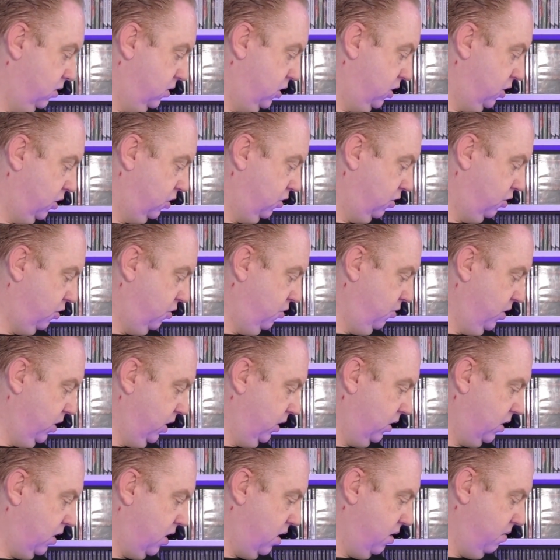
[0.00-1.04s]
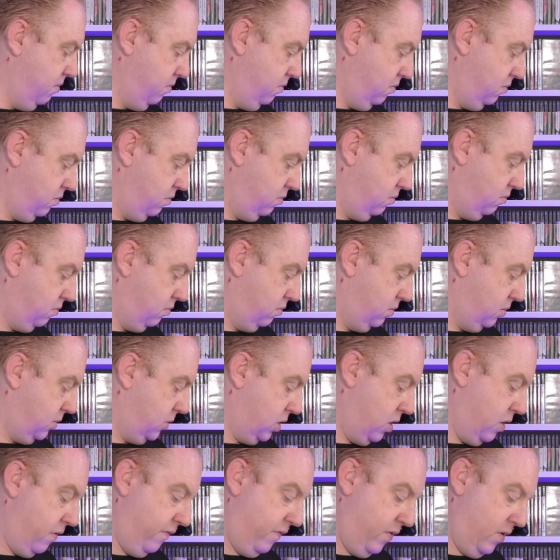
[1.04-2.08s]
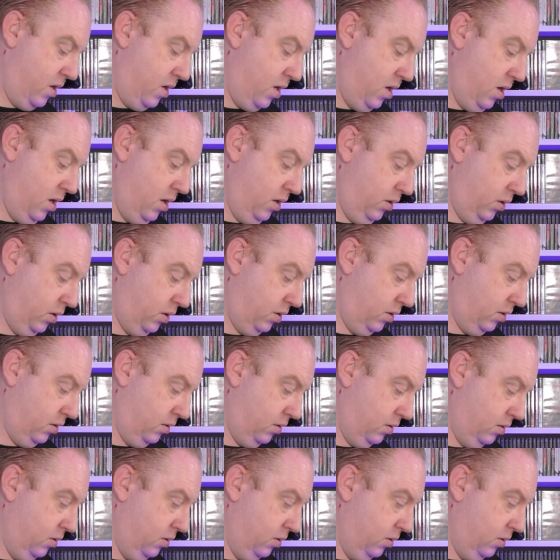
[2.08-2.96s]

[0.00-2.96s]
Is this a 2 disc game? I don't think it is.